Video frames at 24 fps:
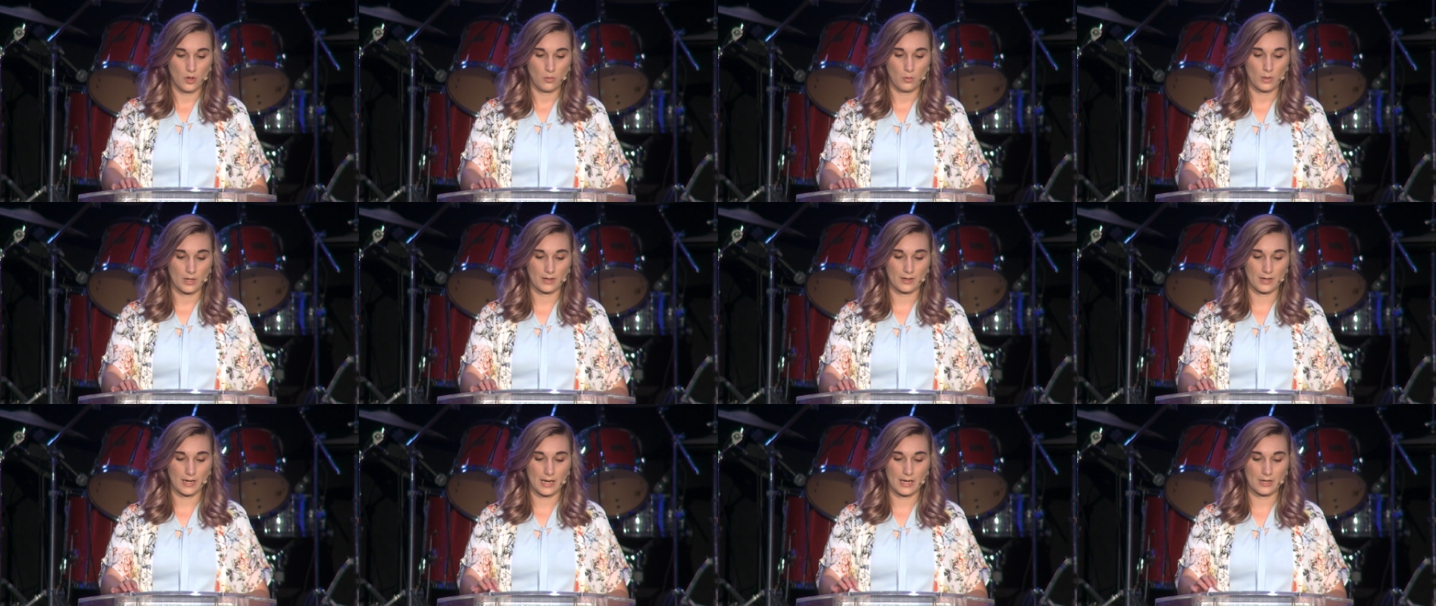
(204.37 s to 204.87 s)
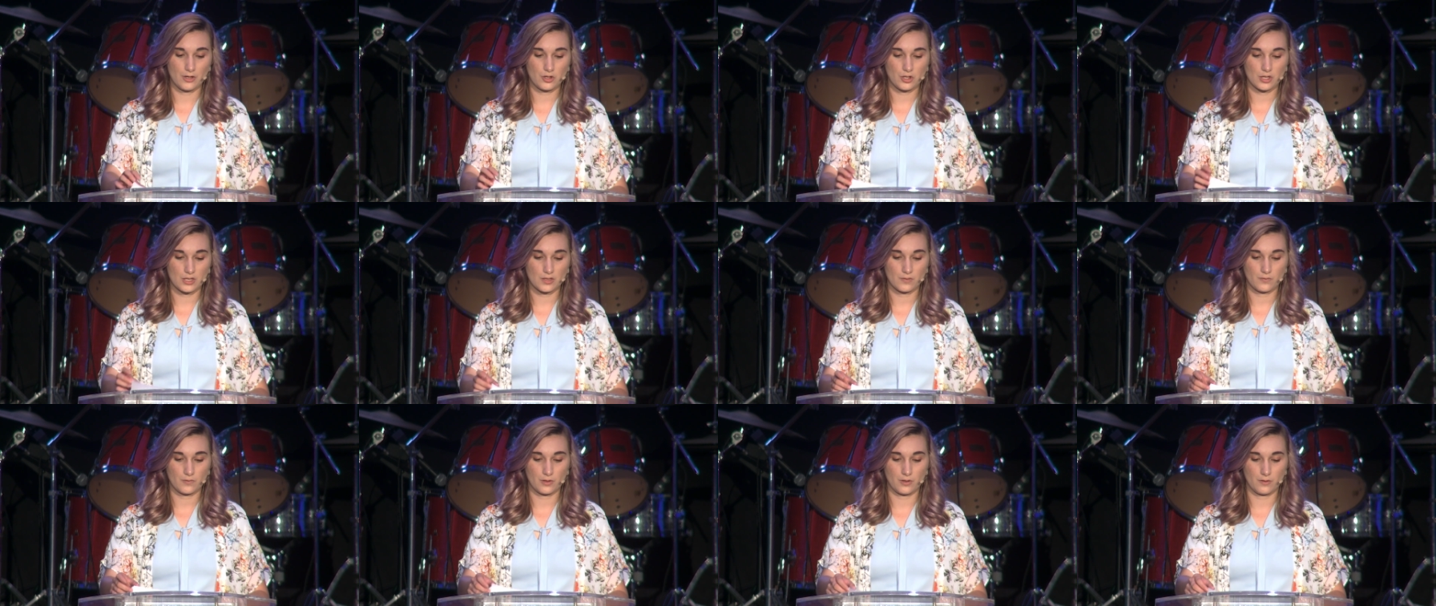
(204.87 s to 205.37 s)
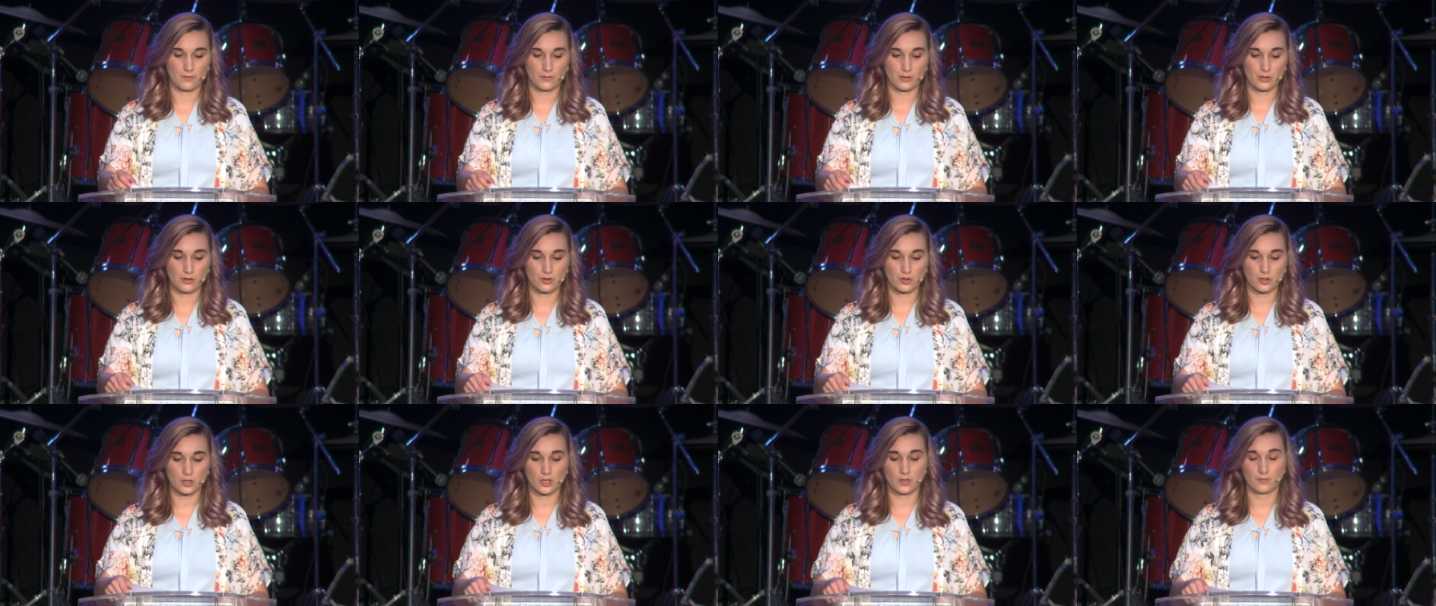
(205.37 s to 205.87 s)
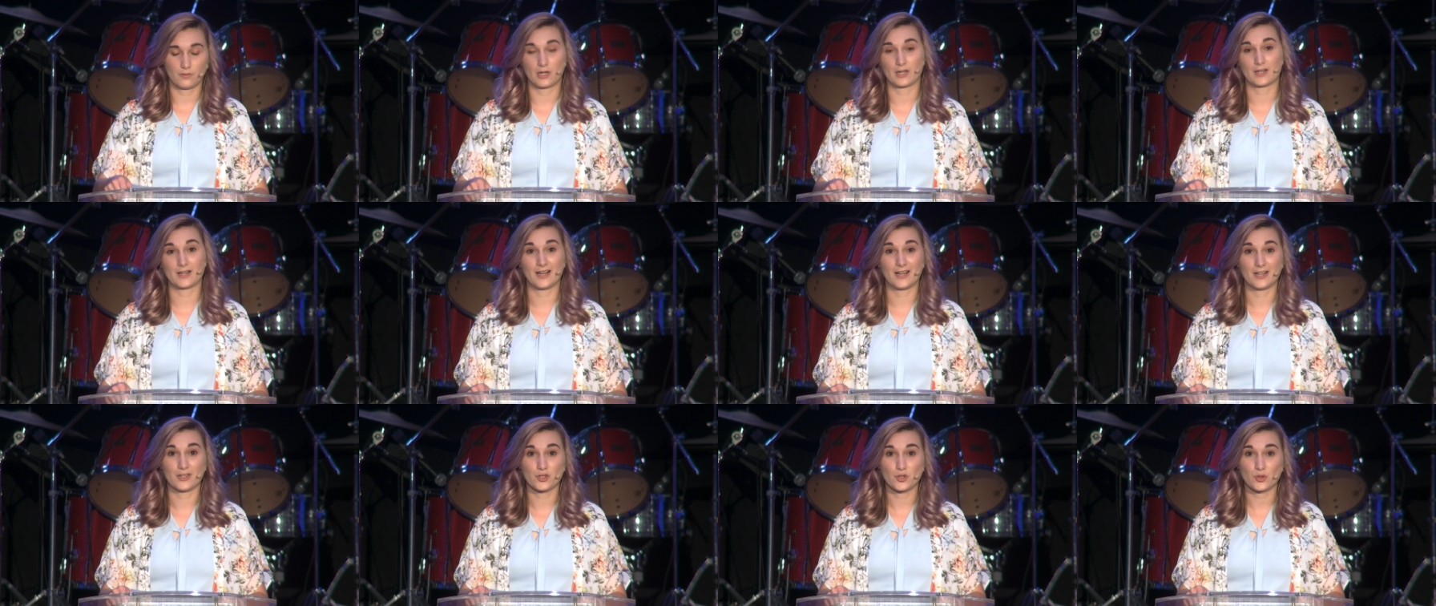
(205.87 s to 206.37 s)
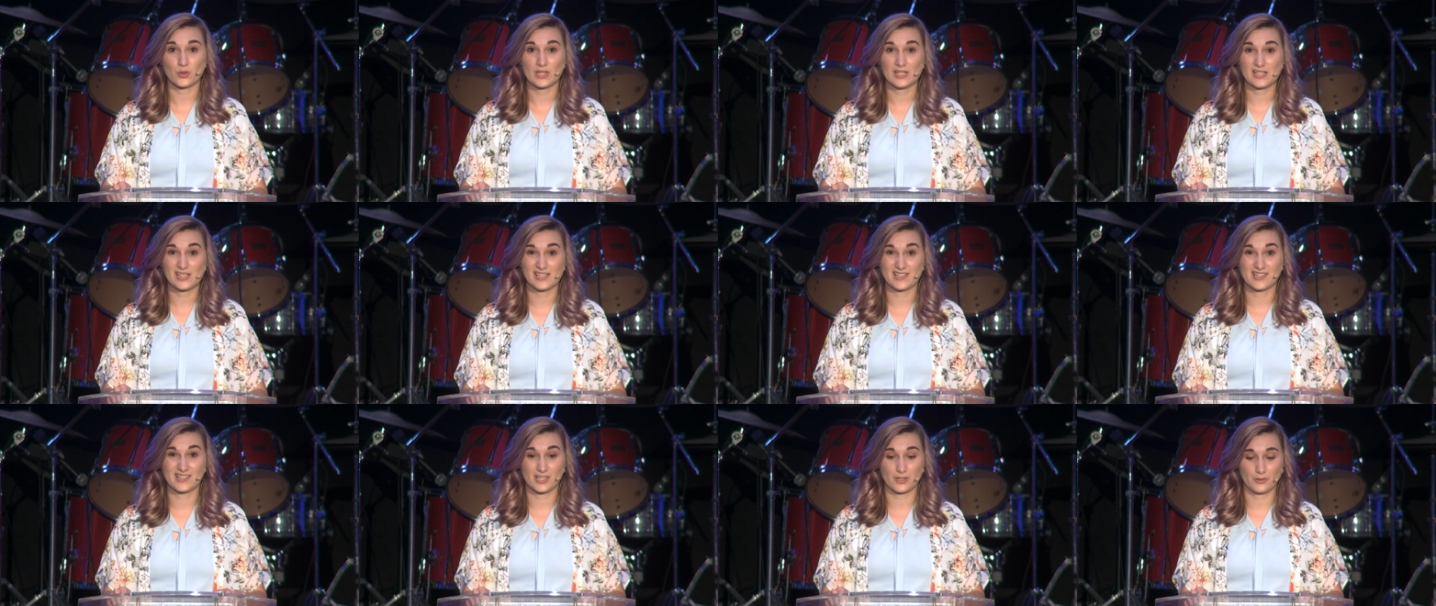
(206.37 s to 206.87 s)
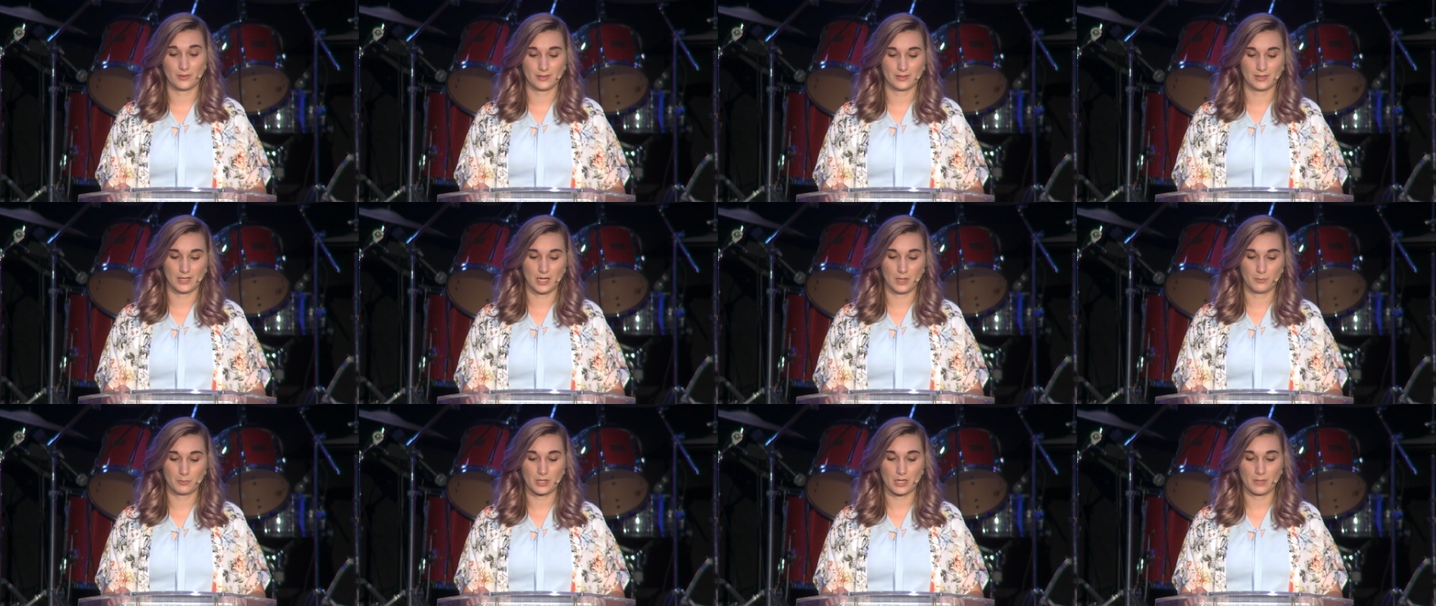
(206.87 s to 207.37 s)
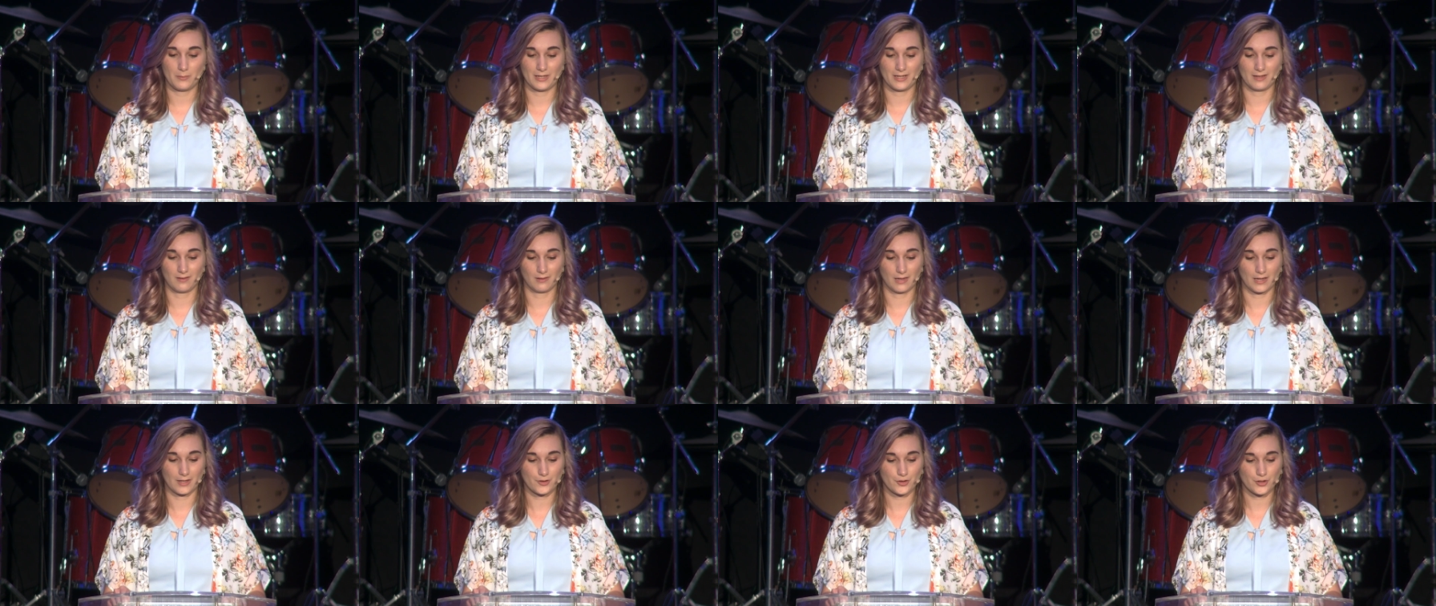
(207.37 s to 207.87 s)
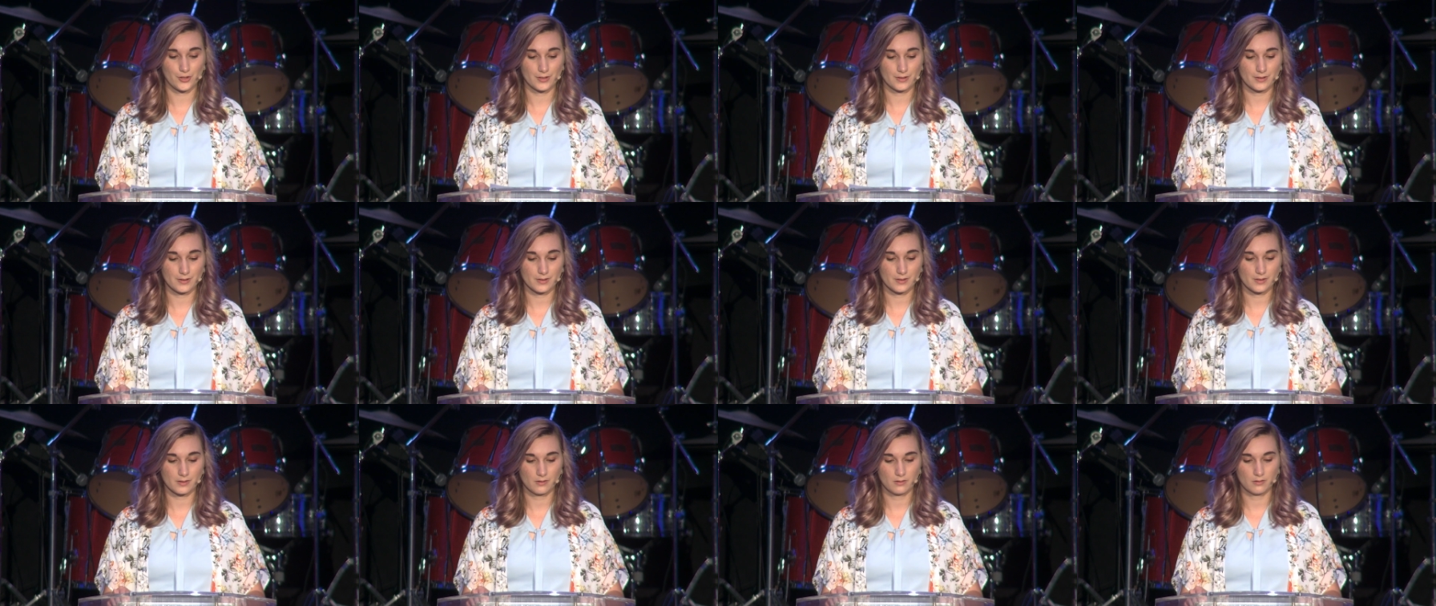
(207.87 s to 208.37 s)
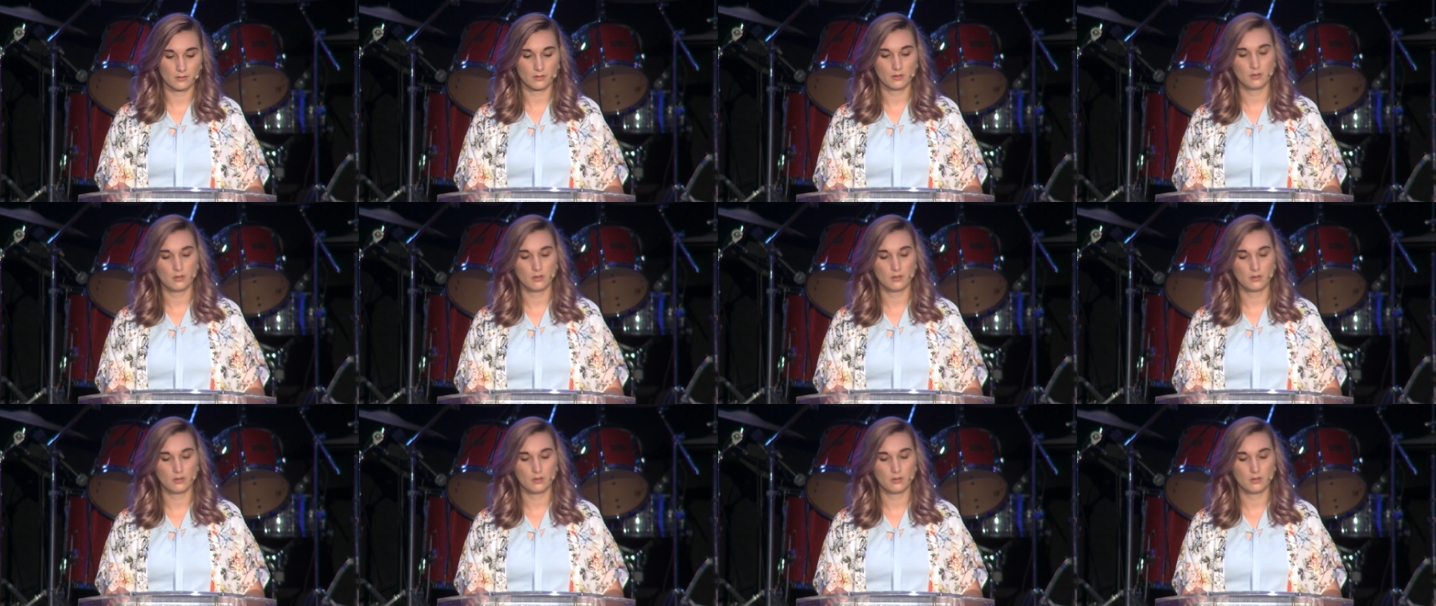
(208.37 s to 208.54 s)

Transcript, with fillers: We are anxious for the future of our country, considering the upcoming elections.